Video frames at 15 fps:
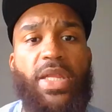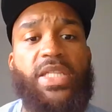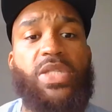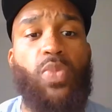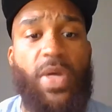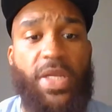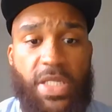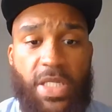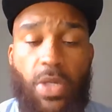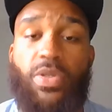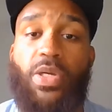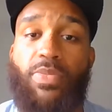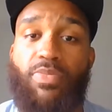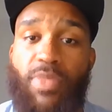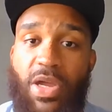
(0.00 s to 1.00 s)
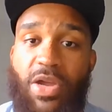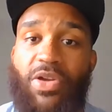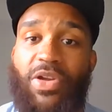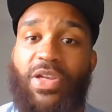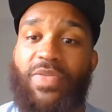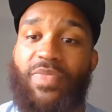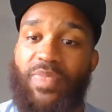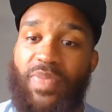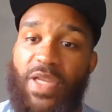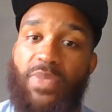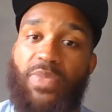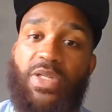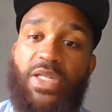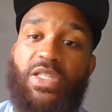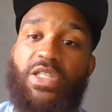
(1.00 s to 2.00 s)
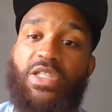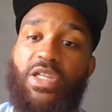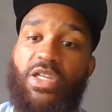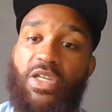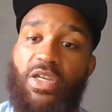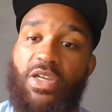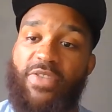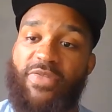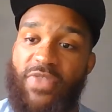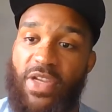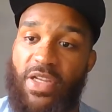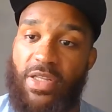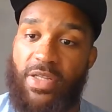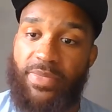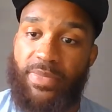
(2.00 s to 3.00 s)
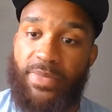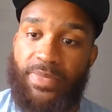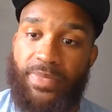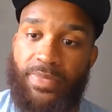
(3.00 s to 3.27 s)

let's waste it on the American people. This is a good feeling.